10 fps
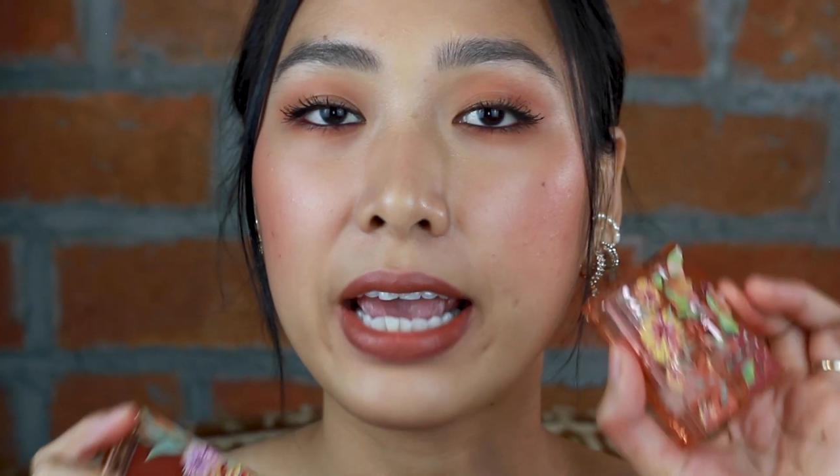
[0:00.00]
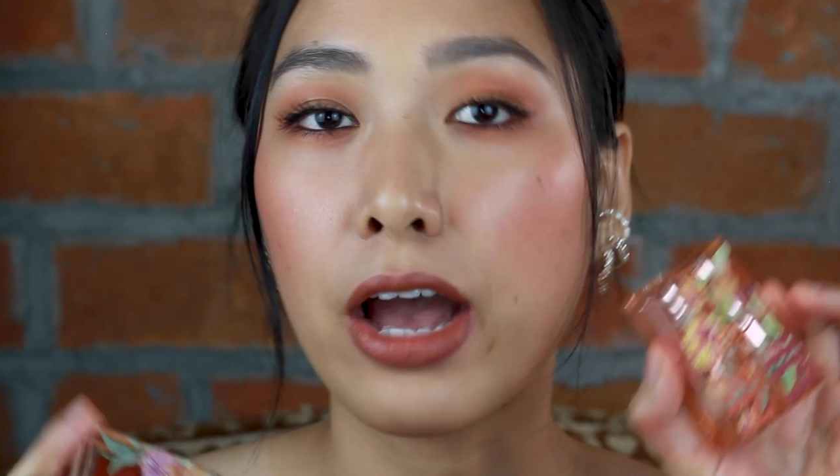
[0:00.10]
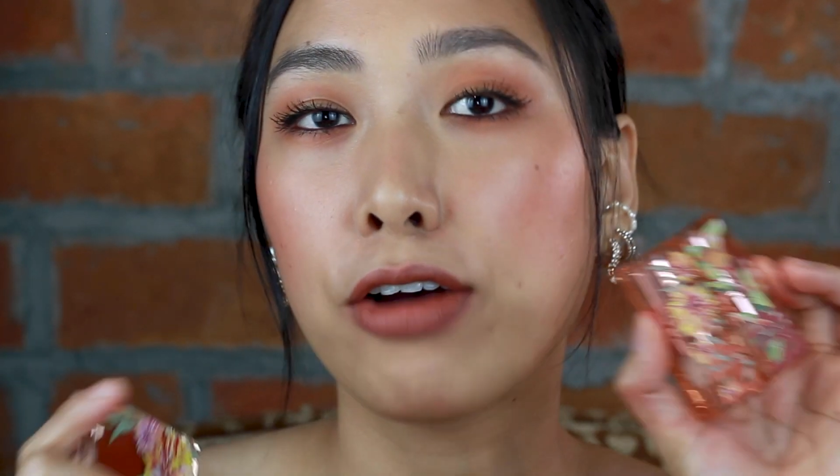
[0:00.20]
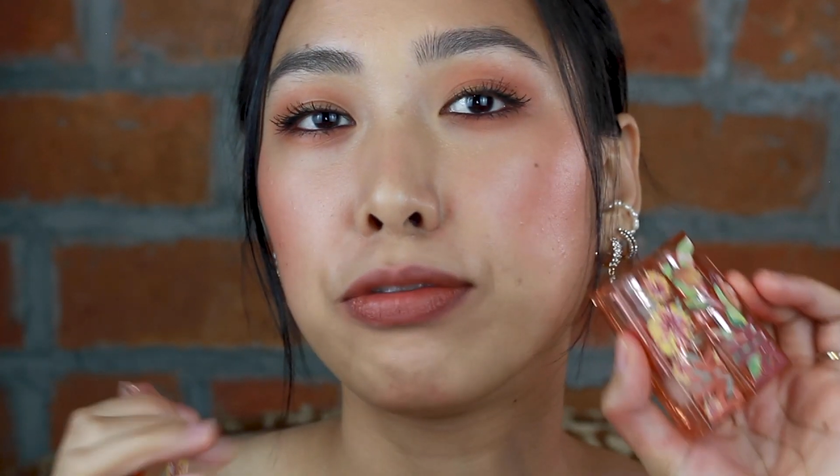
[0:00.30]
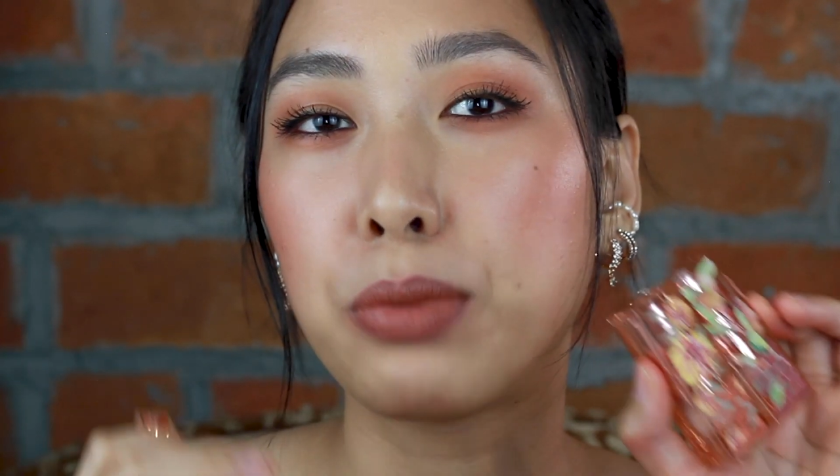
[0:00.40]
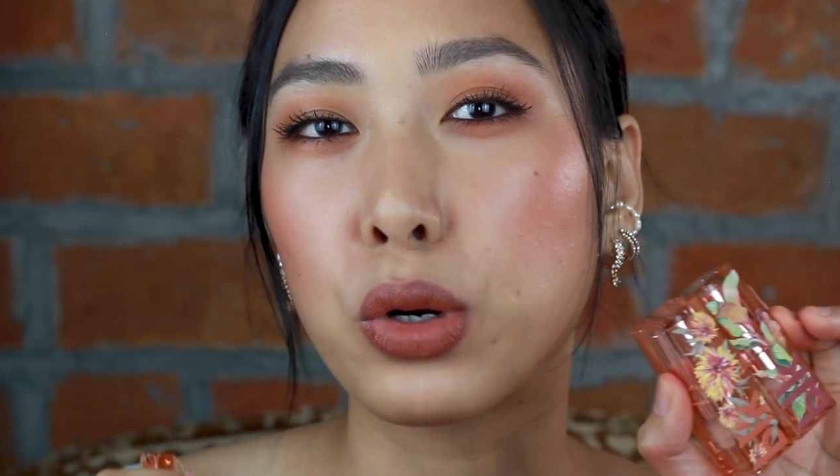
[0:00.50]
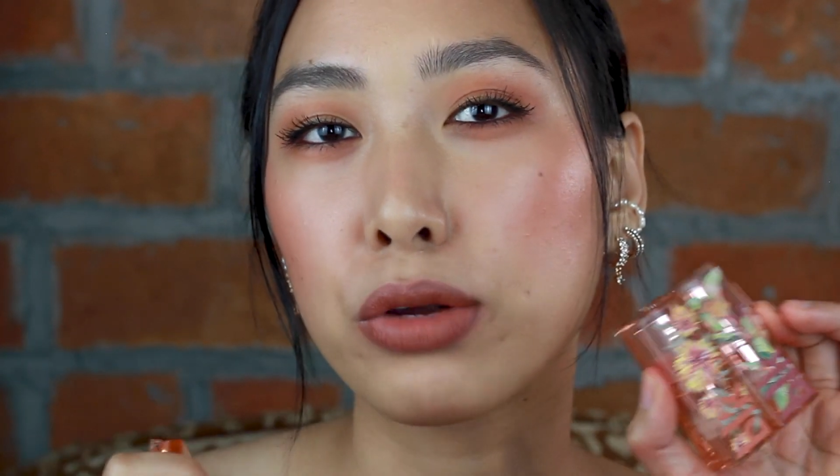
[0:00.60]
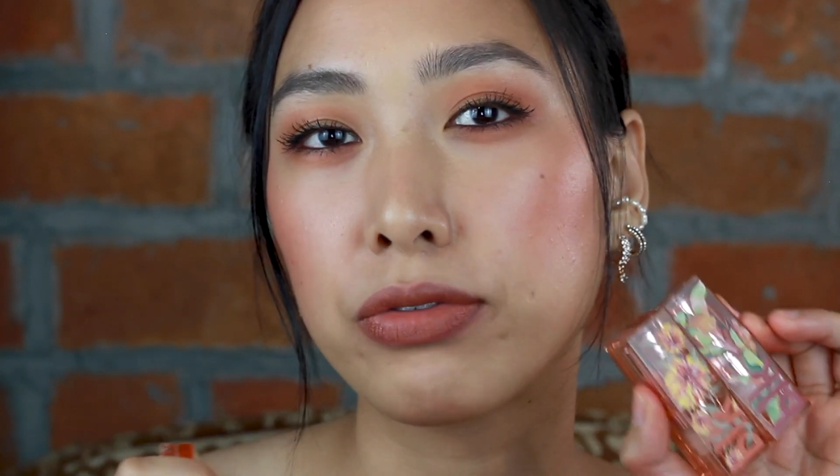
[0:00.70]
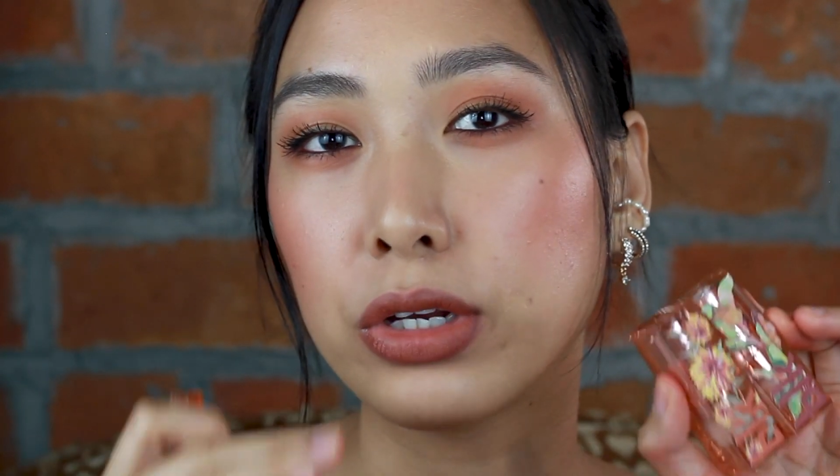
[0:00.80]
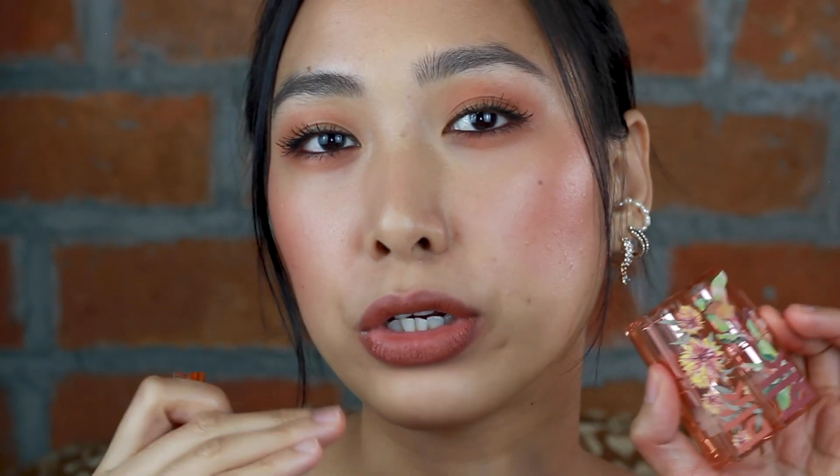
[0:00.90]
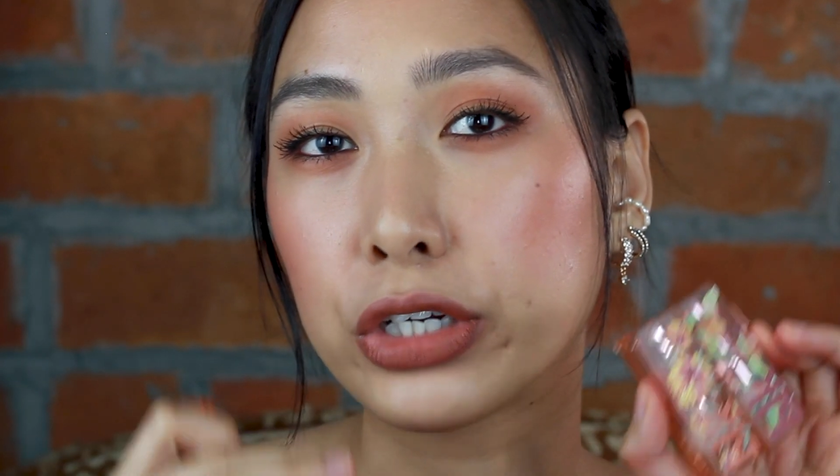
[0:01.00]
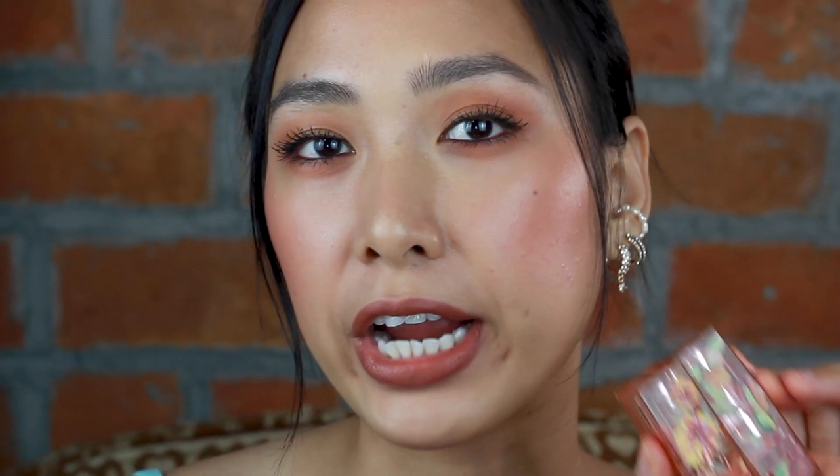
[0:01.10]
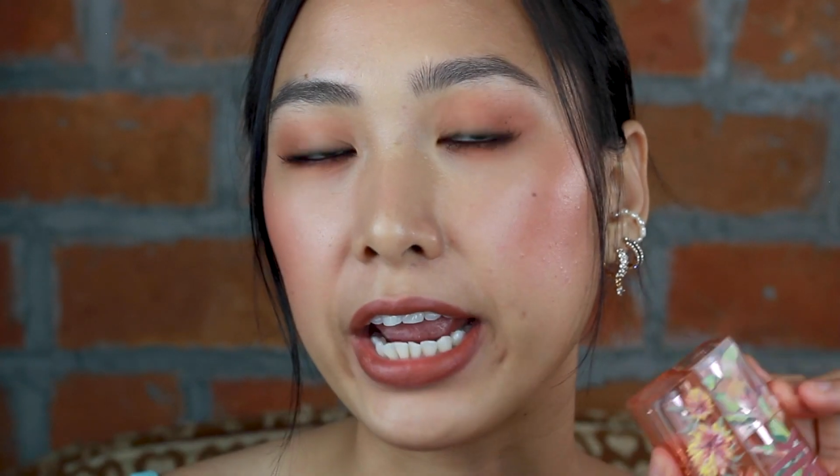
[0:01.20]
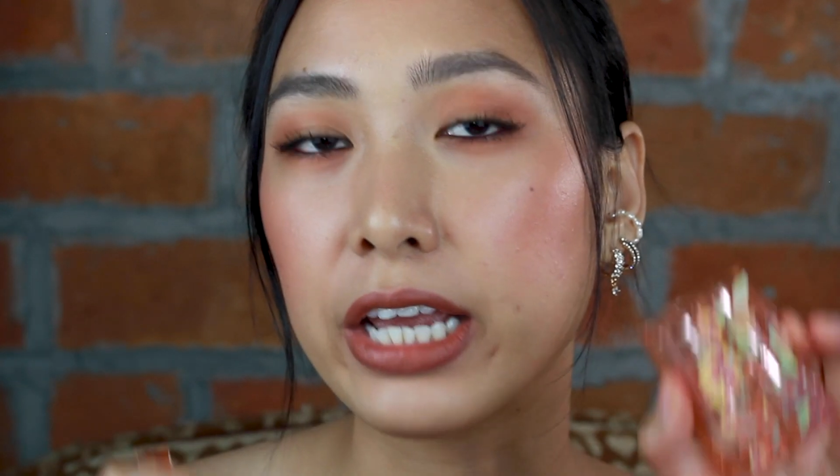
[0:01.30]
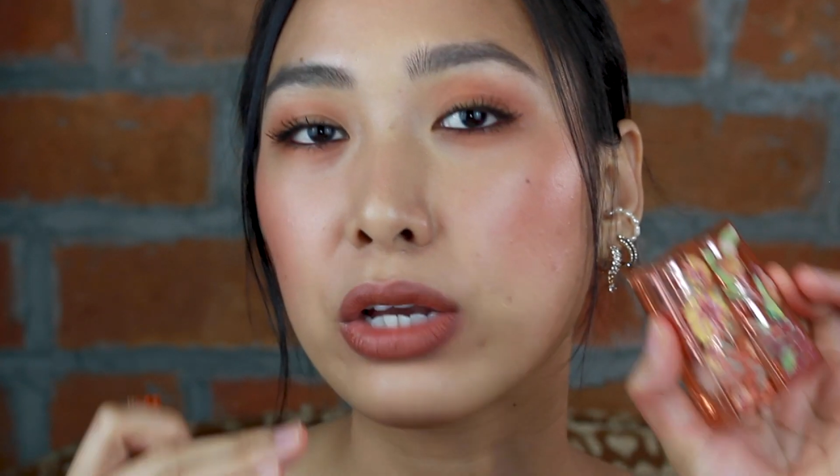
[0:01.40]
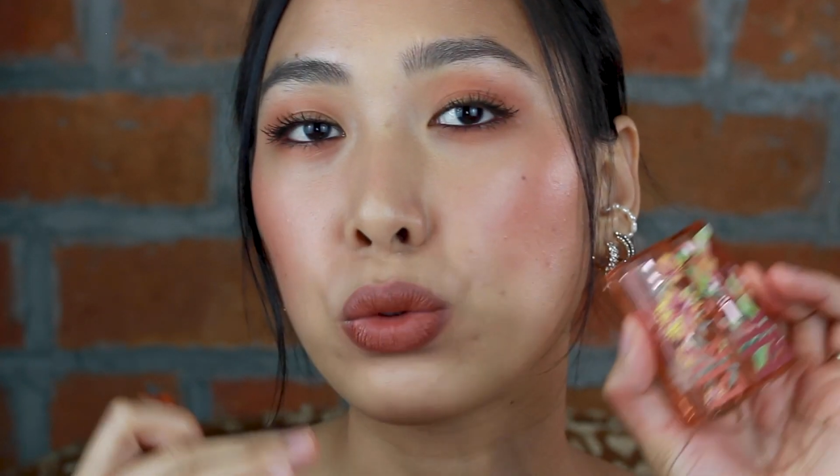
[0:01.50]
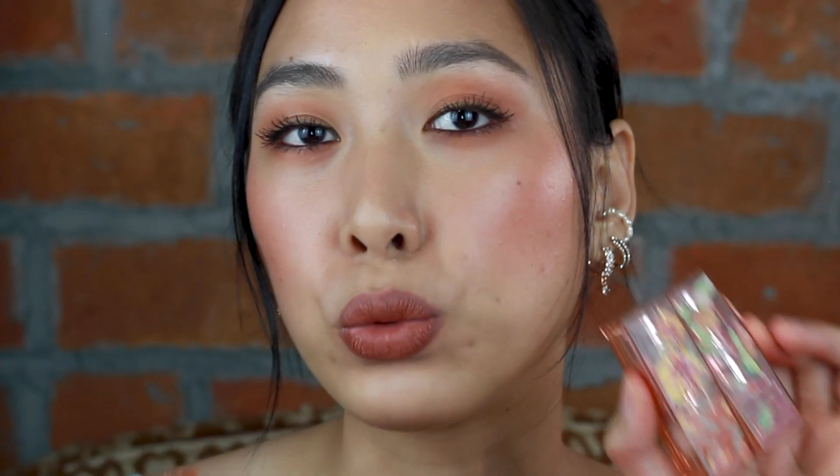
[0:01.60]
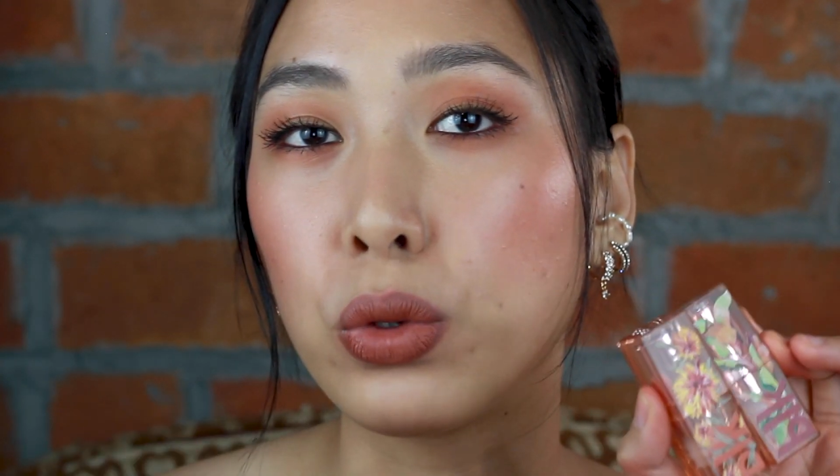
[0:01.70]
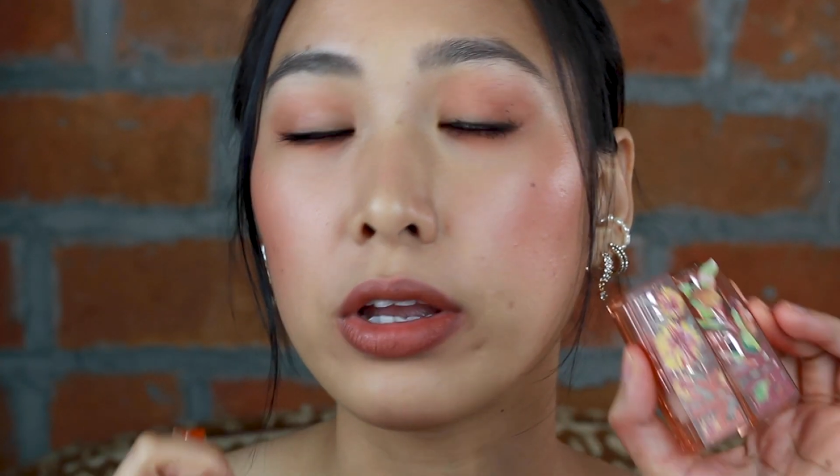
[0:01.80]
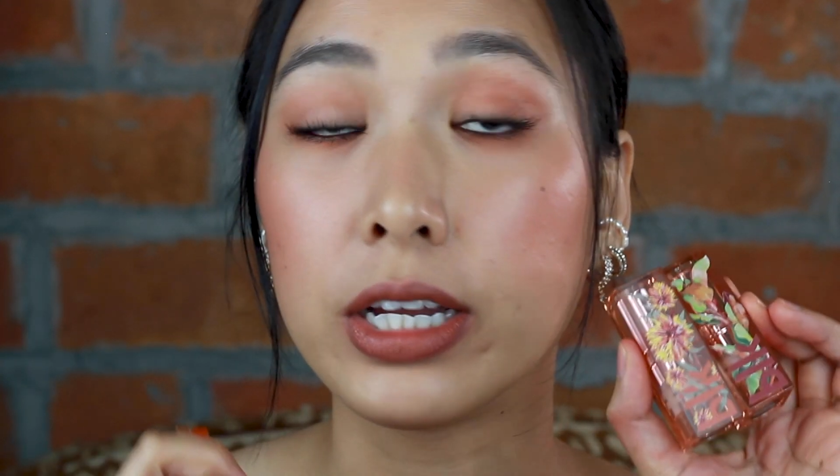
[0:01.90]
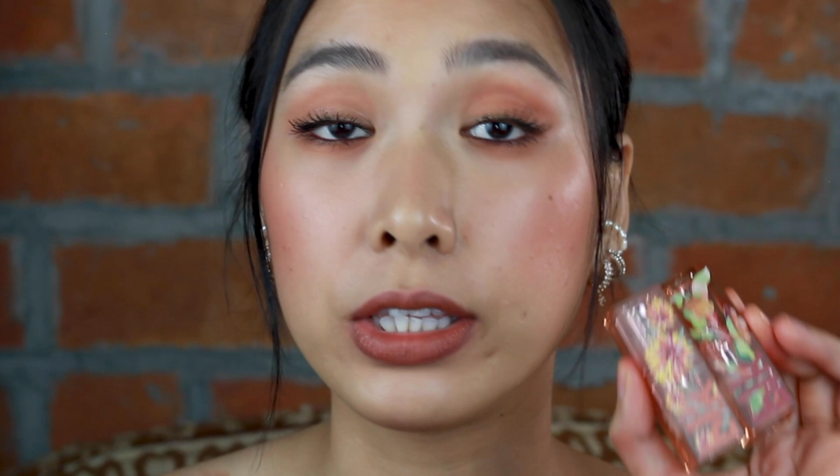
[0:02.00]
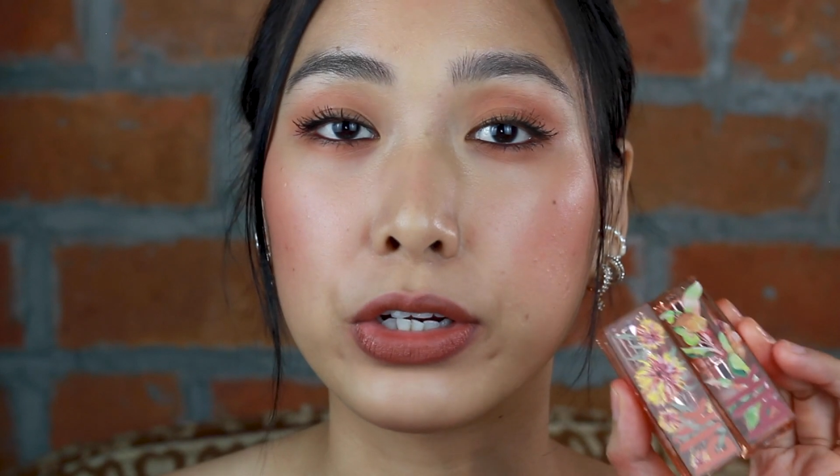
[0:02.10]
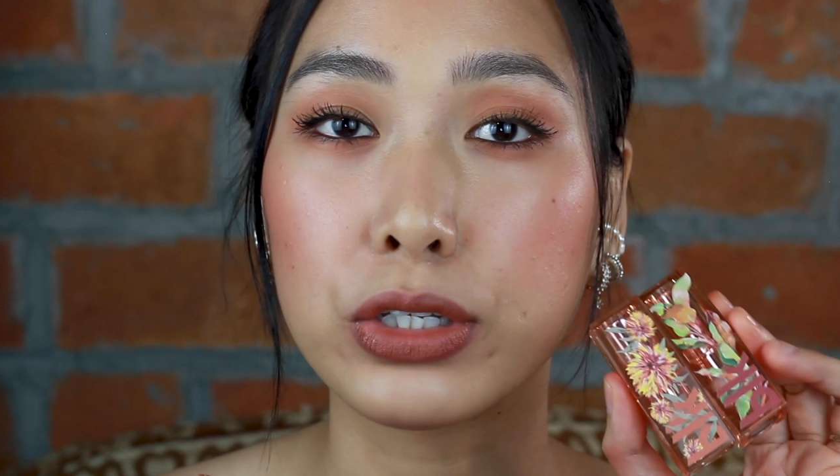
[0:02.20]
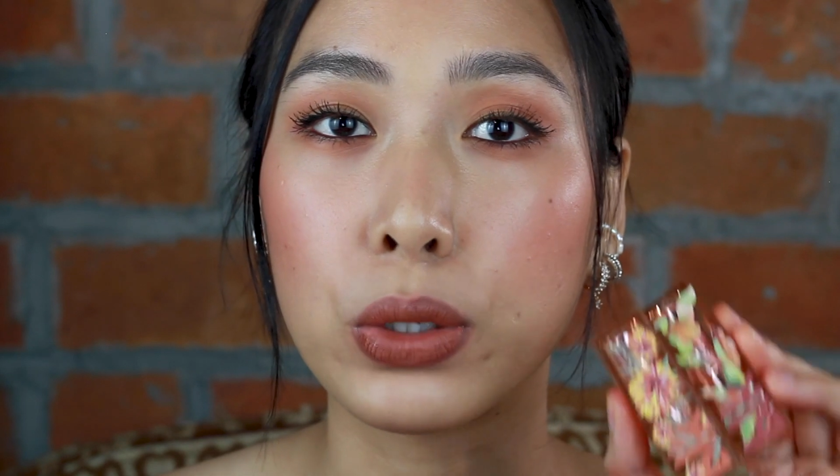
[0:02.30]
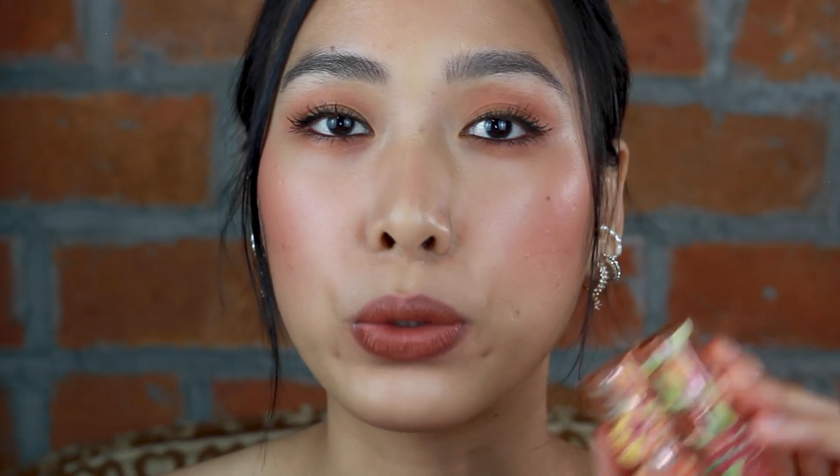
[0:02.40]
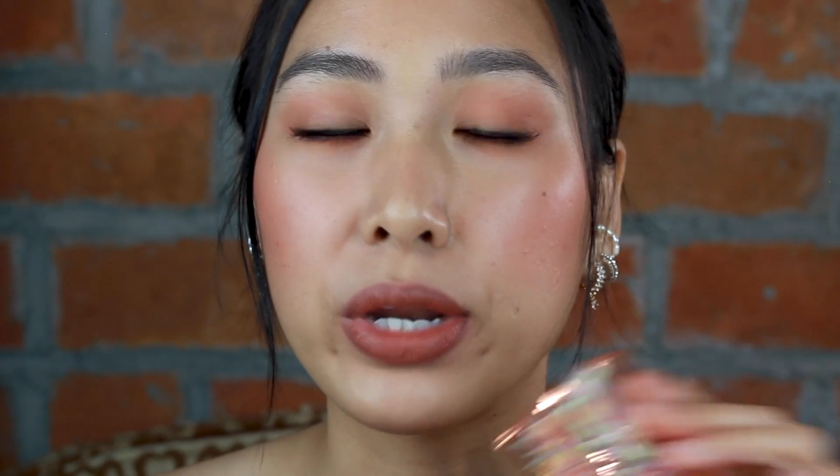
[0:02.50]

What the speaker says: have more of a gray cool undertone,